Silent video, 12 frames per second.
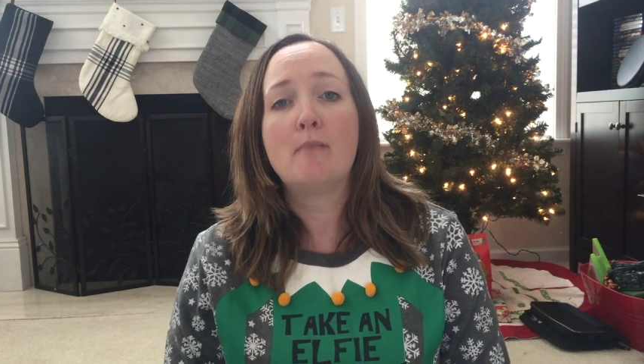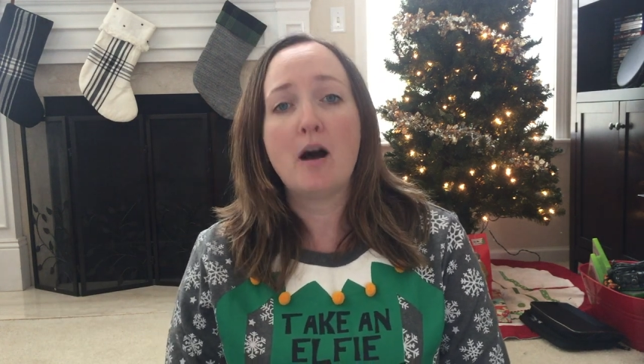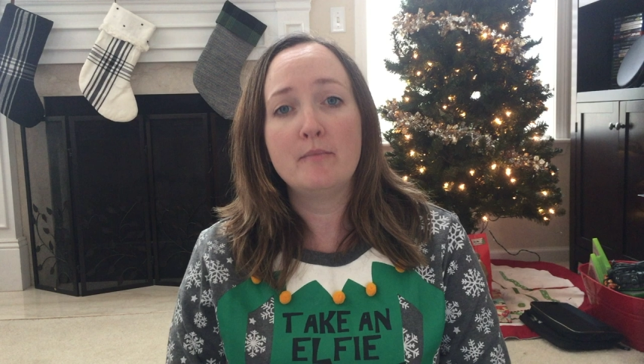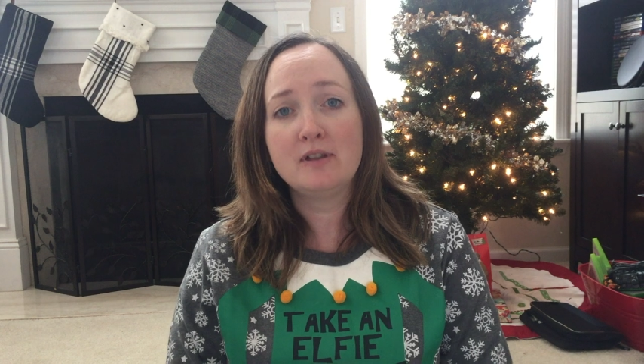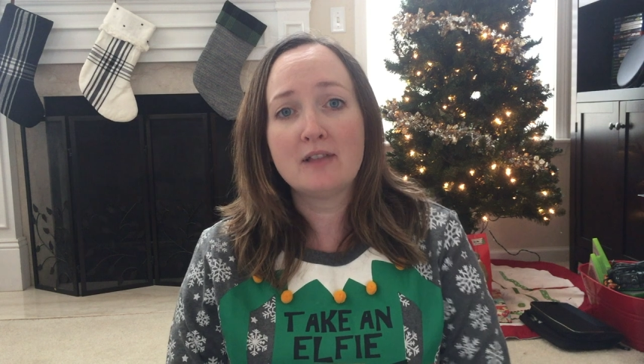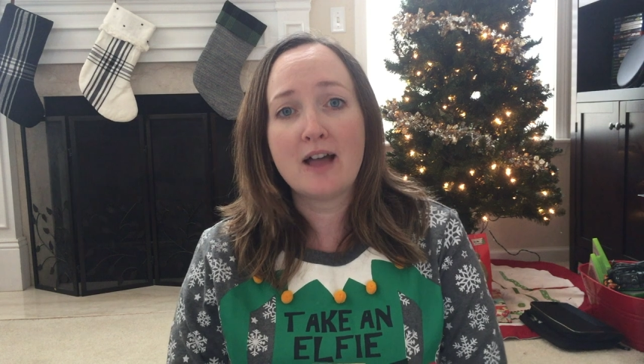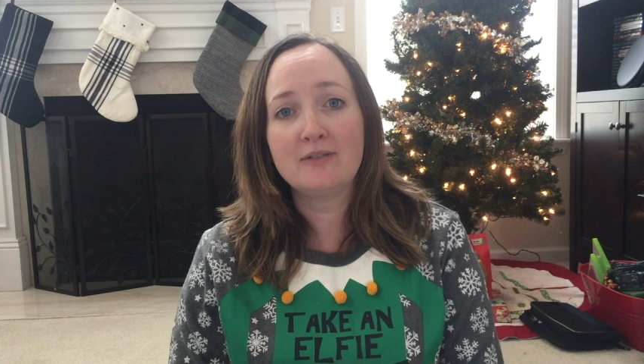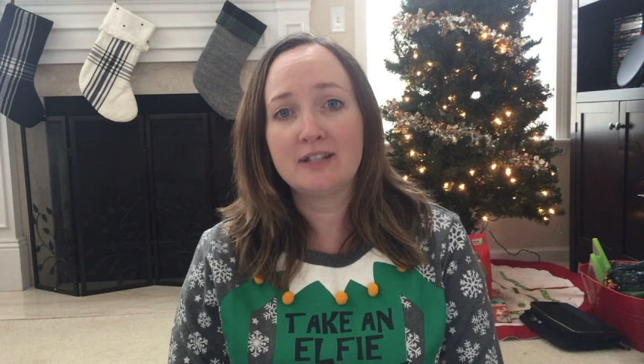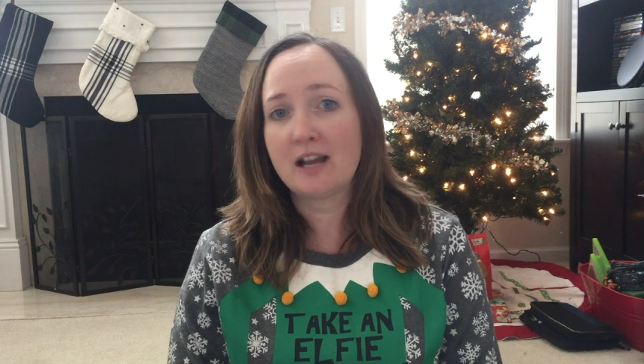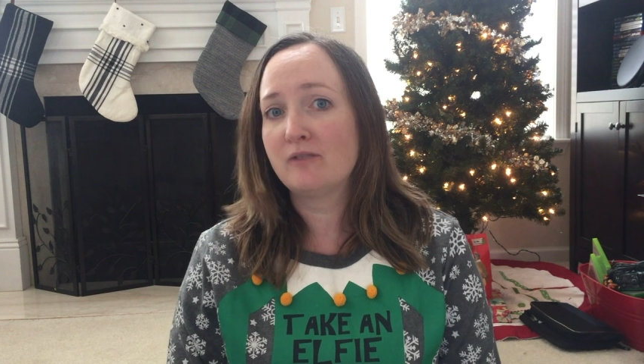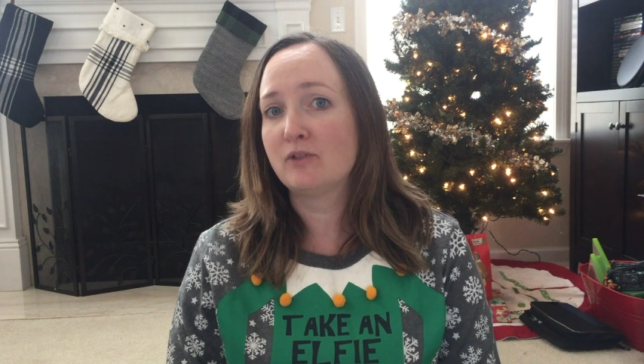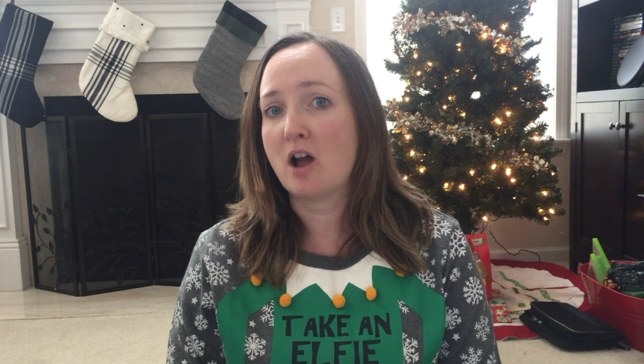mommy
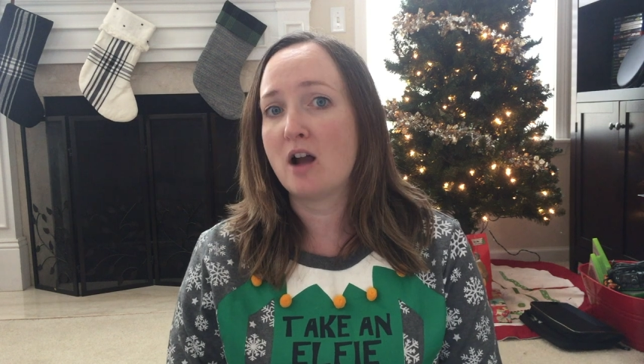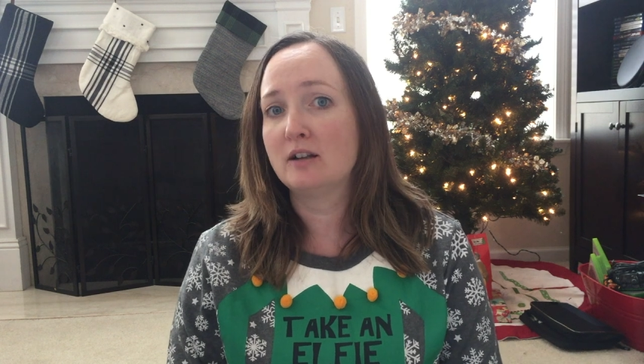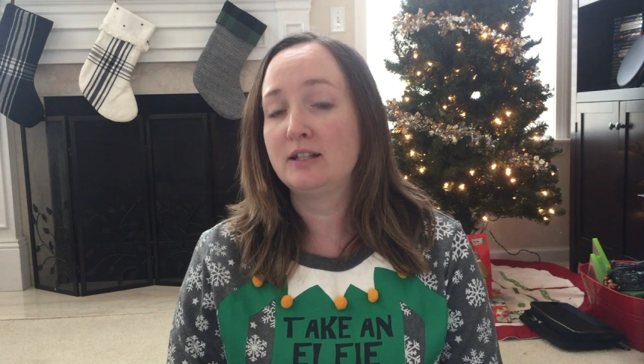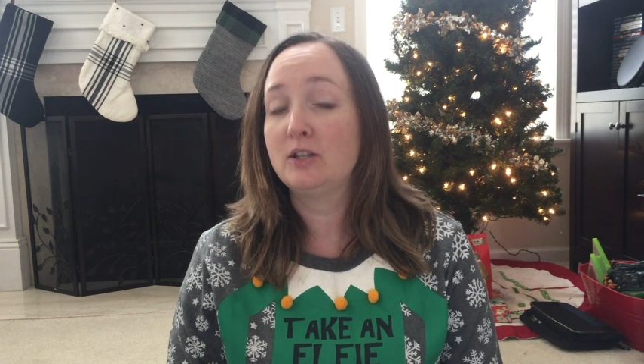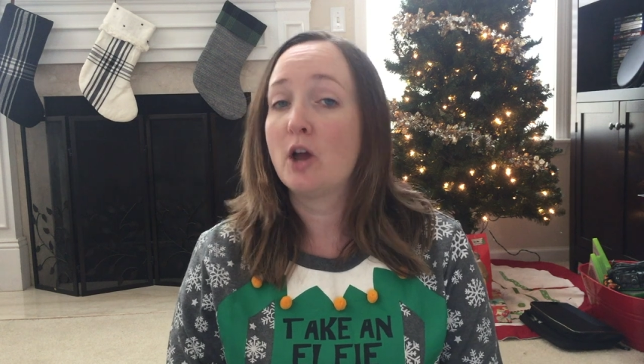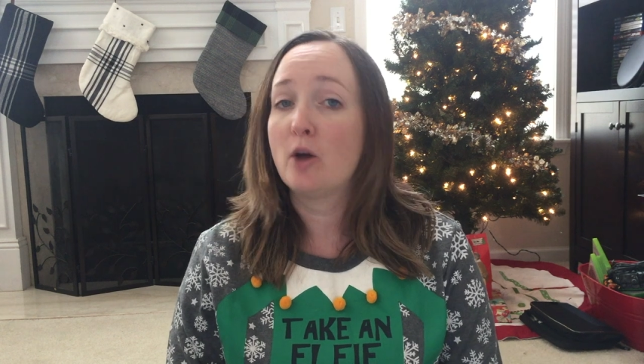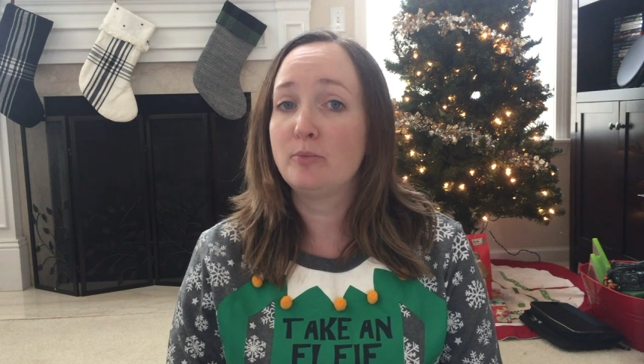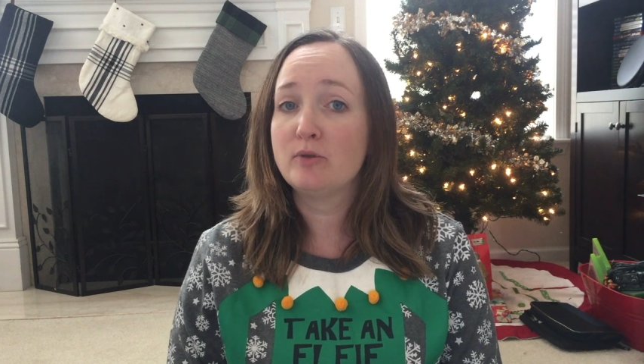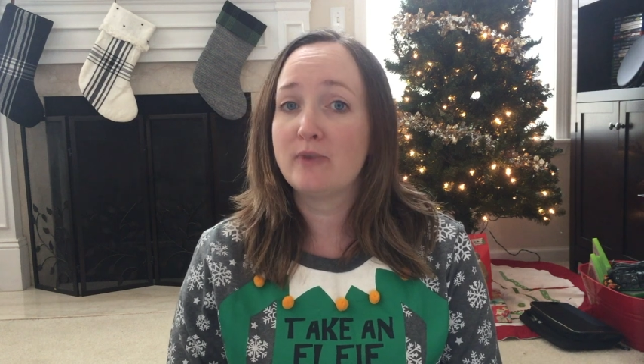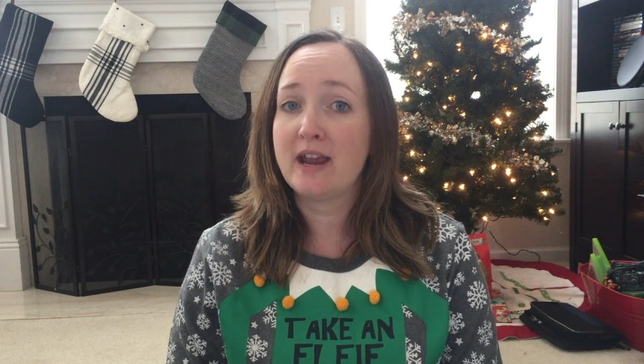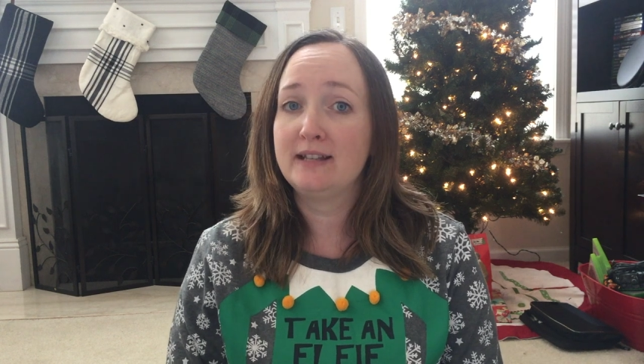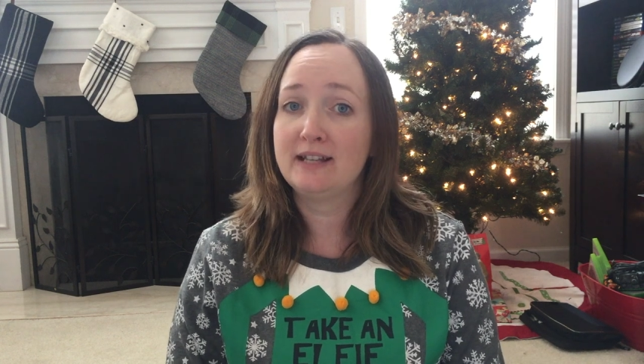lifestyle vlogs to help you
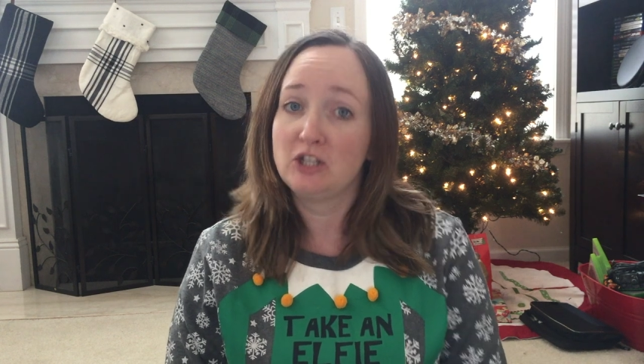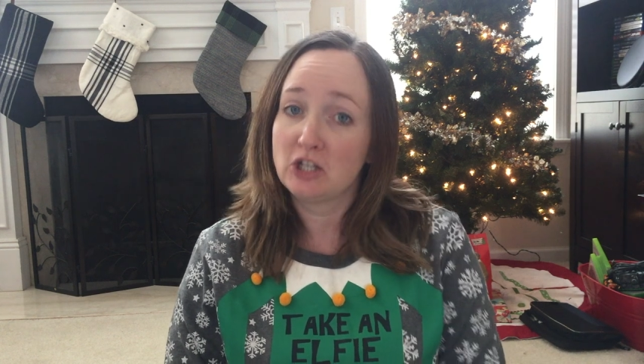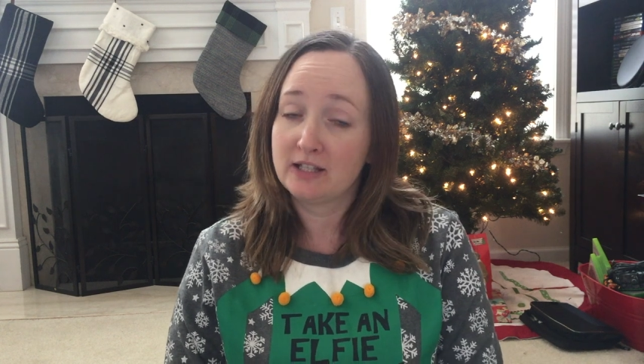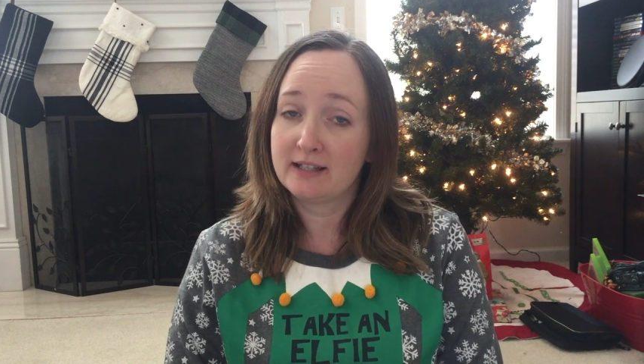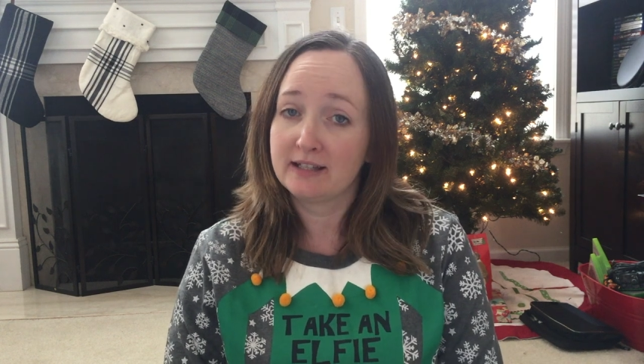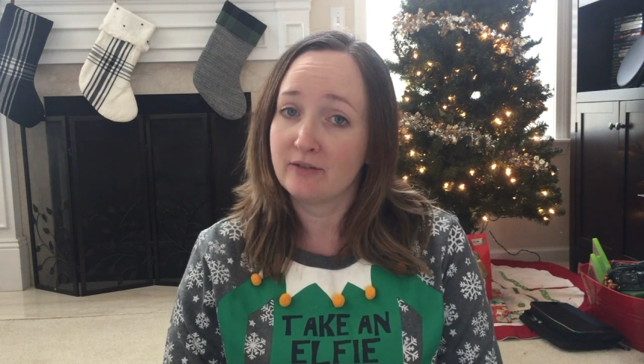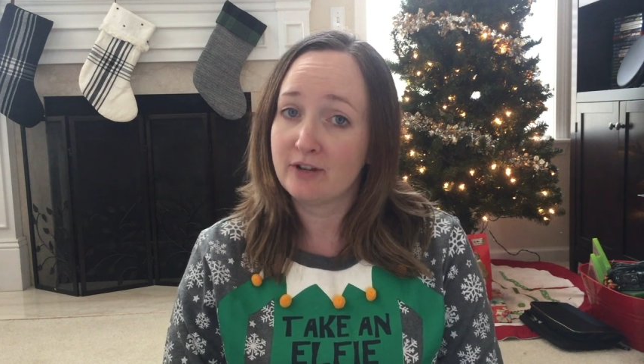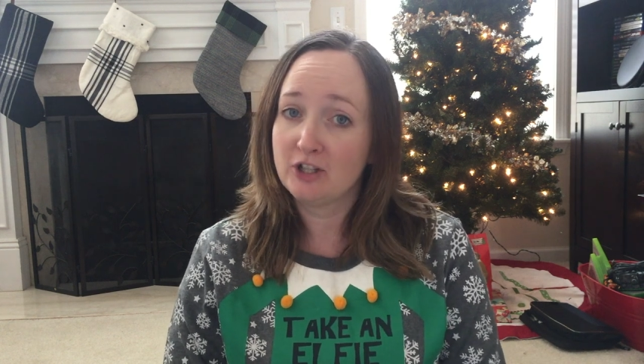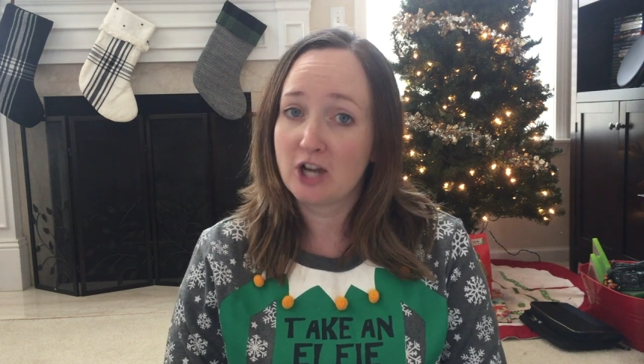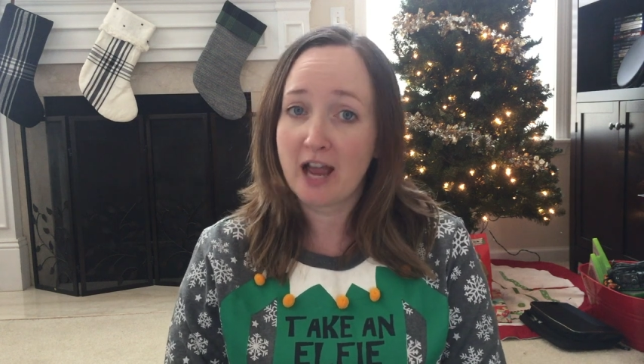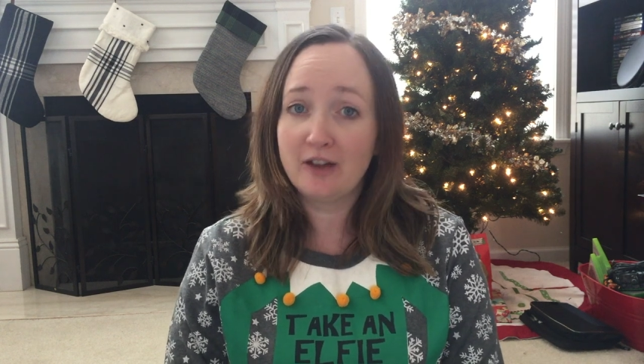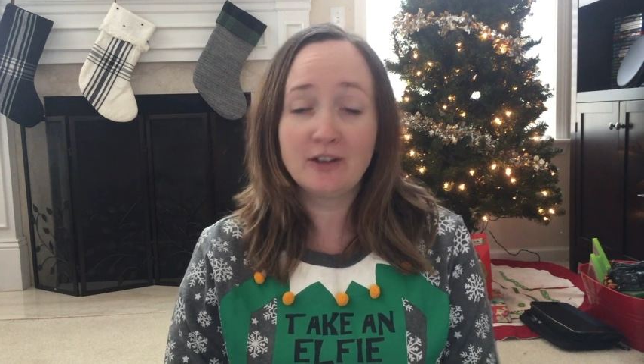raise a Jesus-loving
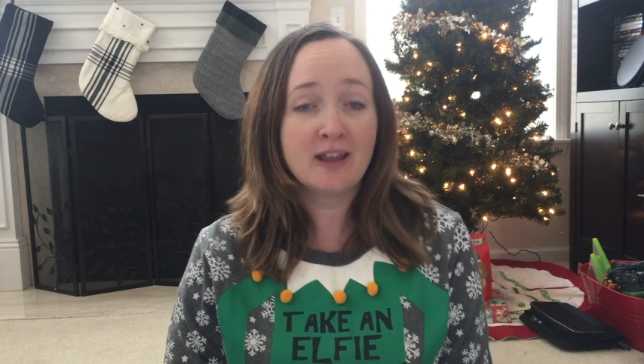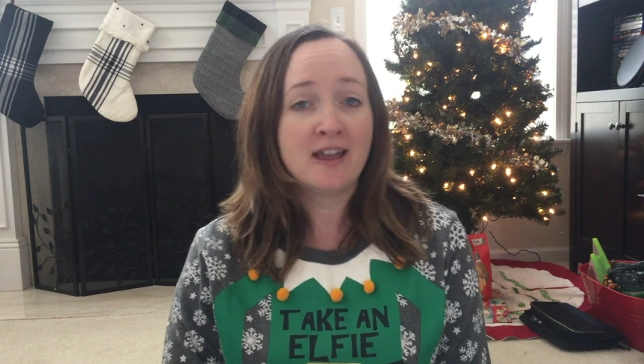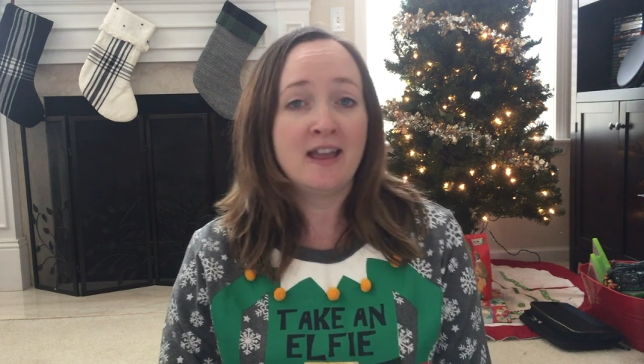child.